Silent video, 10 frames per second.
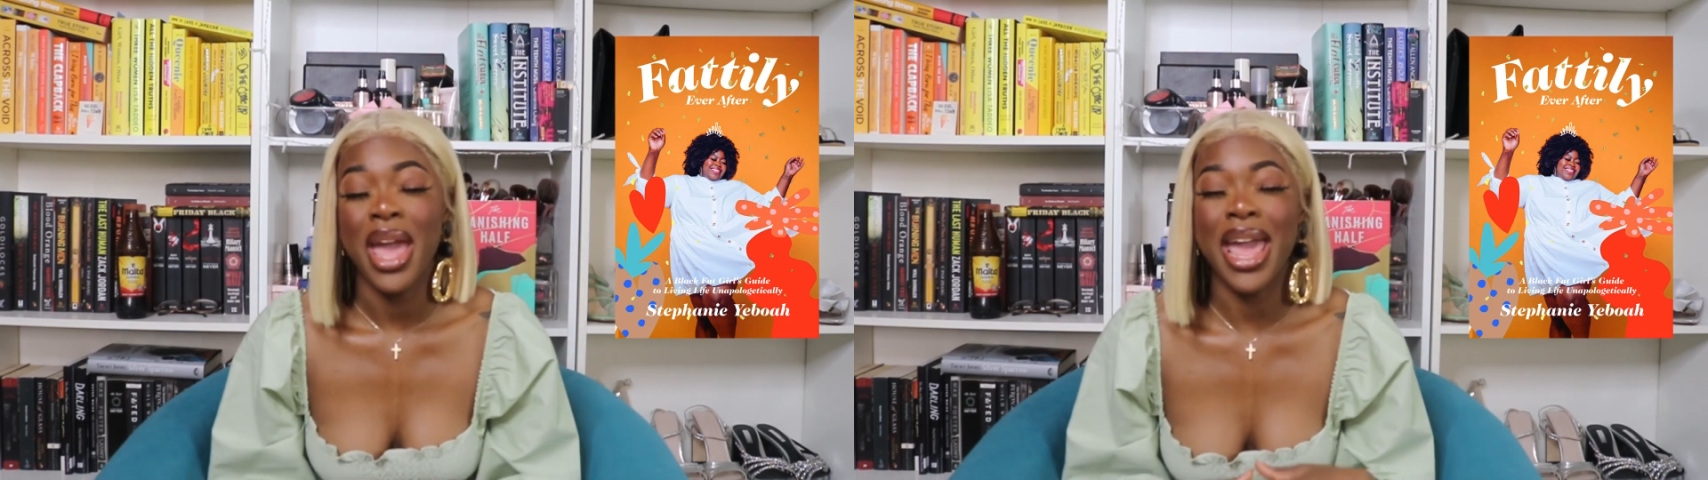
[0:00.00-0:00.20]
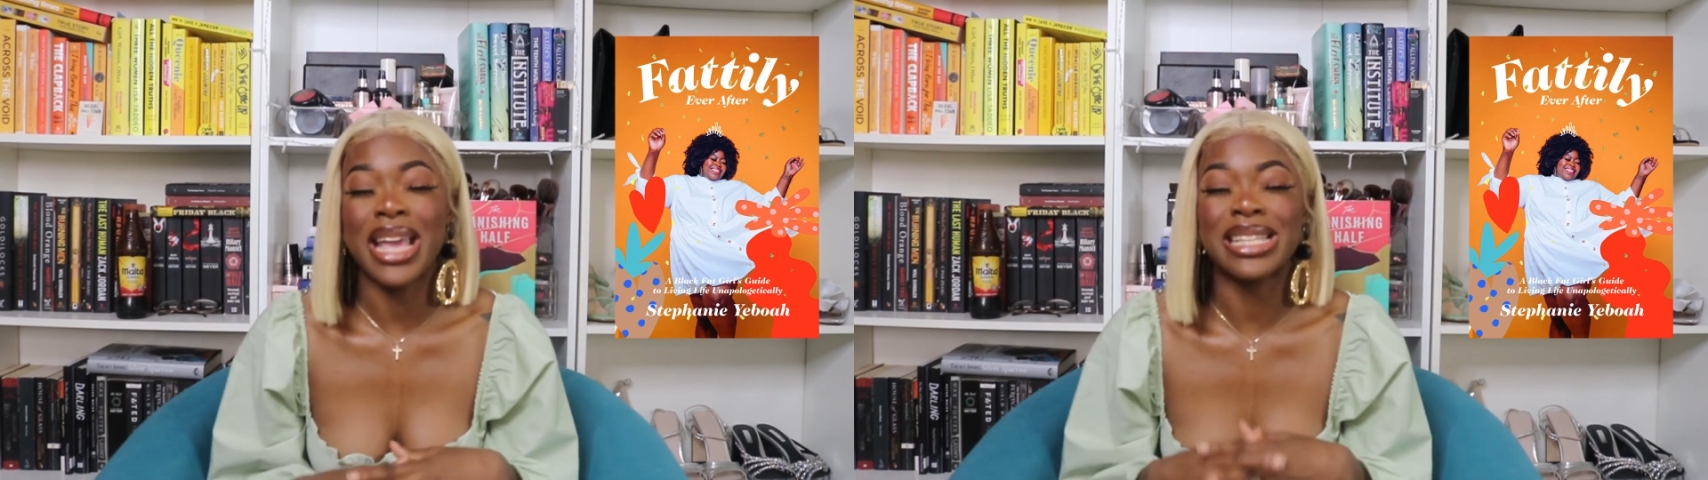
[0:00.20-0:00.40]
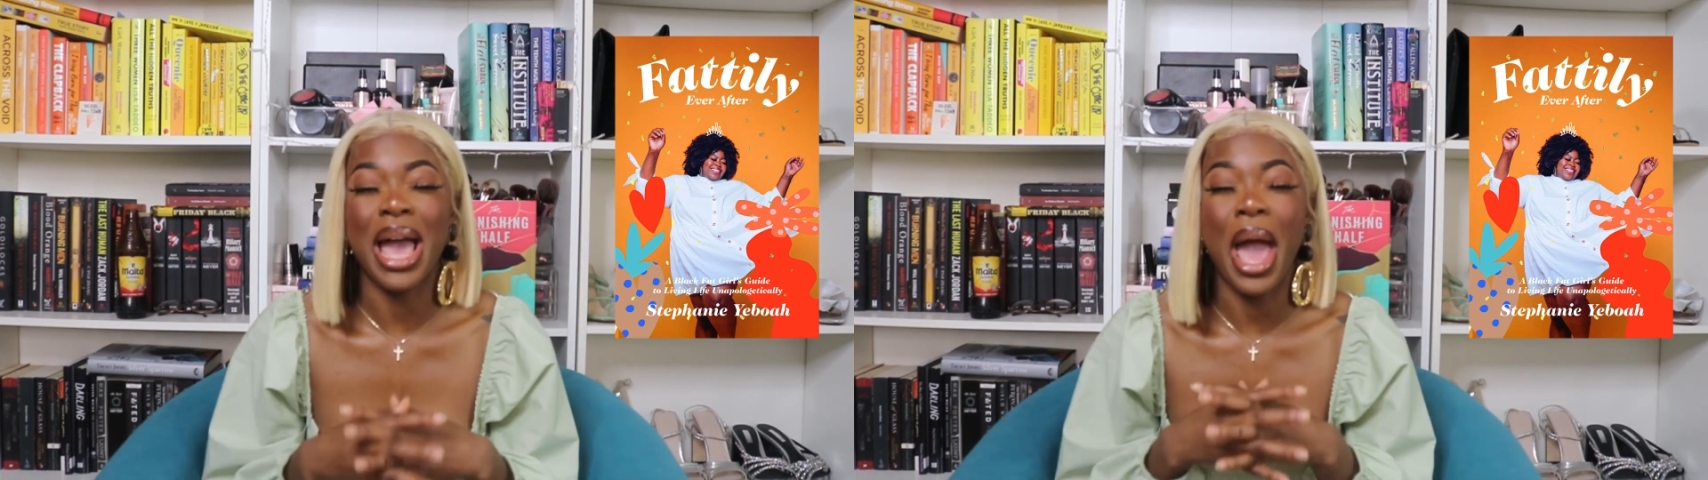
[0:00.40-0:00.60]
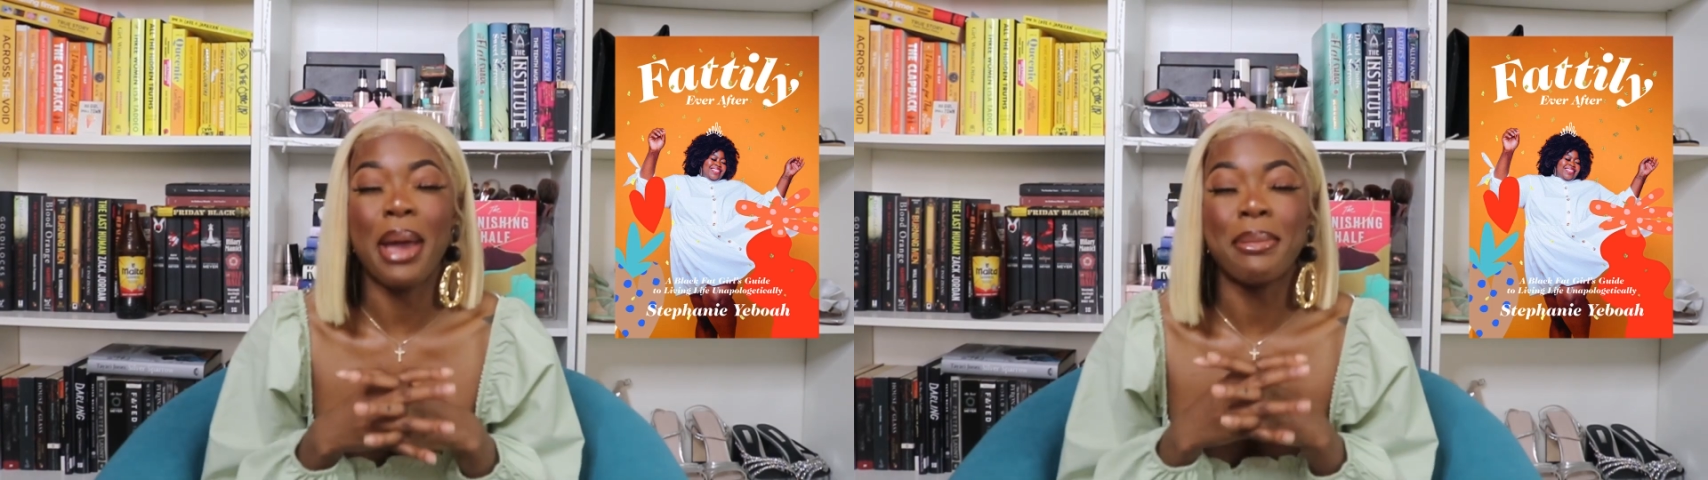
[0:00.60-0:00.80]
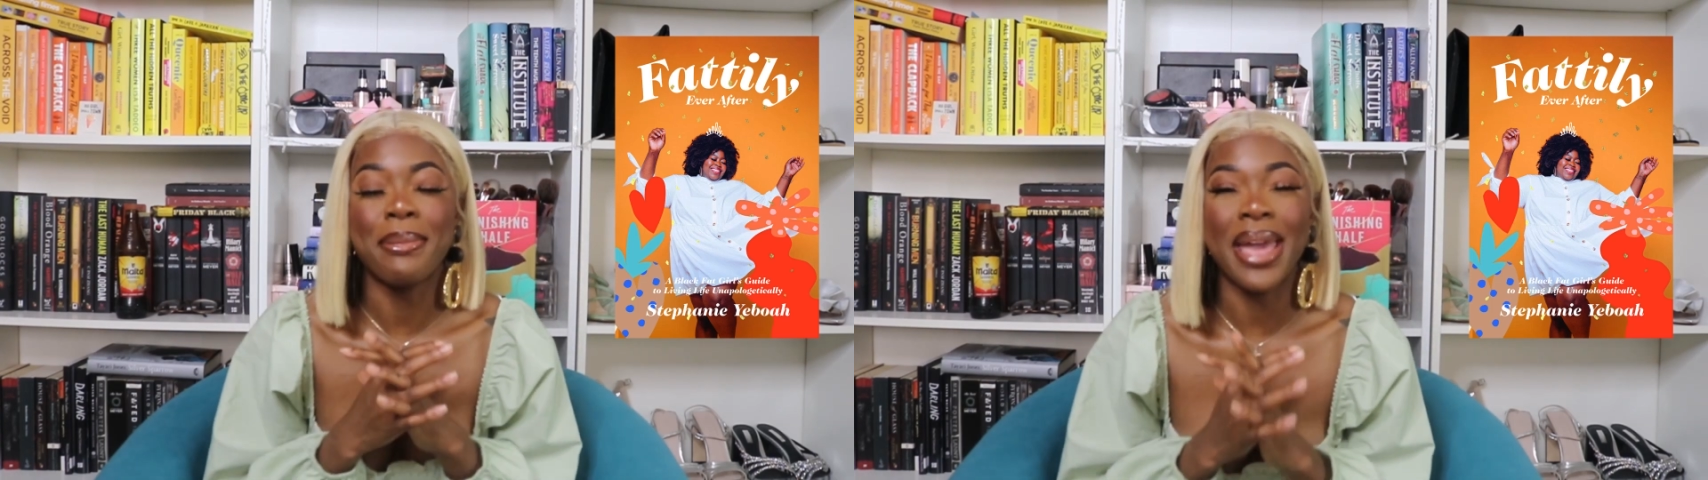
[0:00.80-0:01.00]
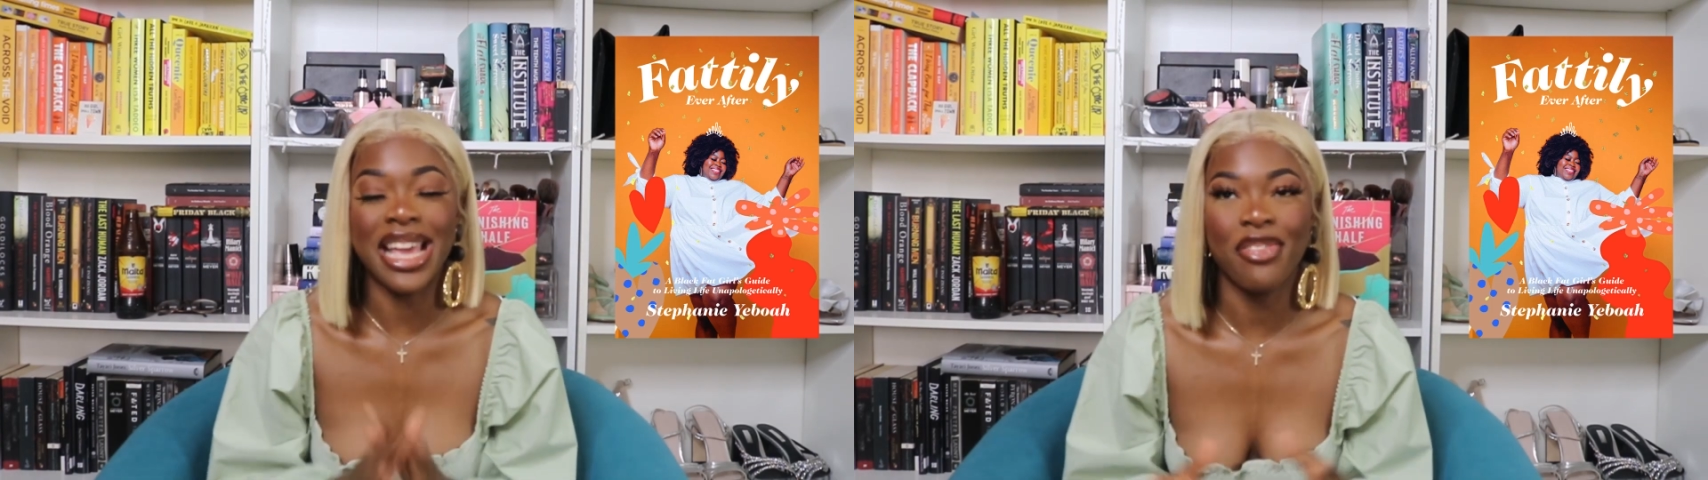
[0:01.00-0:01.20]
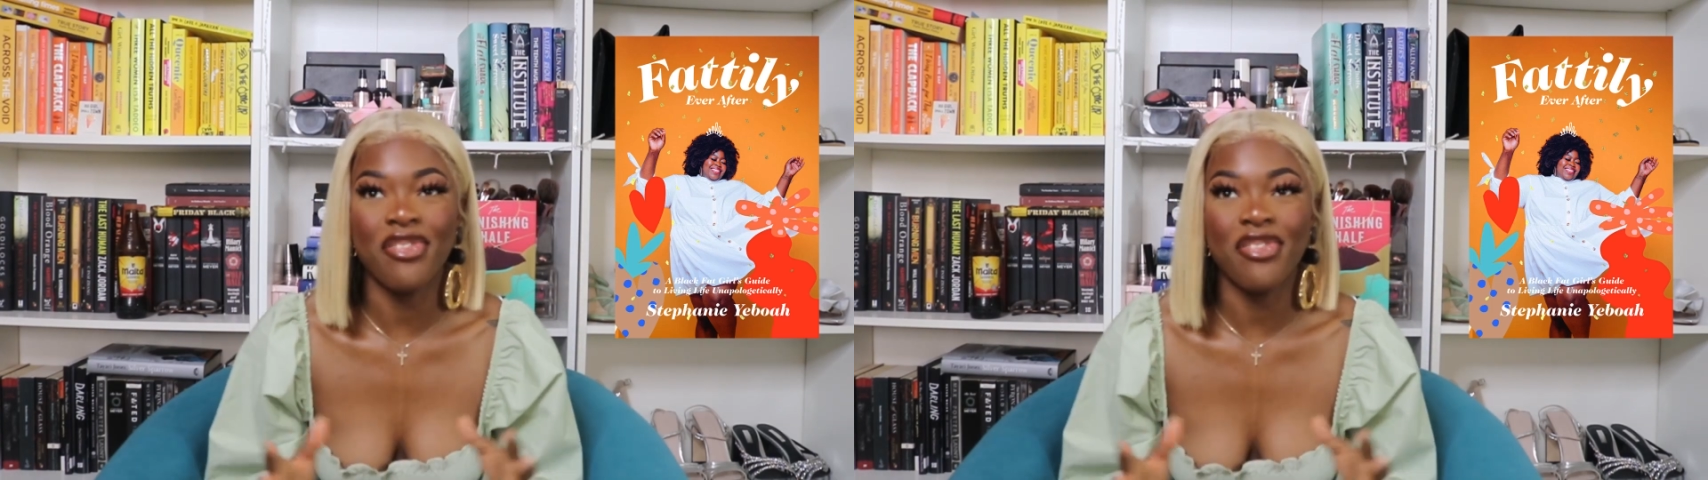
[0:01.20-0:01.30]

is amazing.